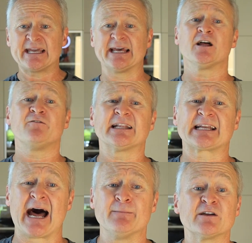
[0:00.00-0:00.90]

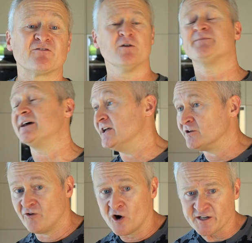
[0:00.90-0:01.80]
kilowatt coming from the
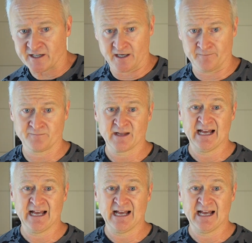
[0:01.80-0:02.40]
inverter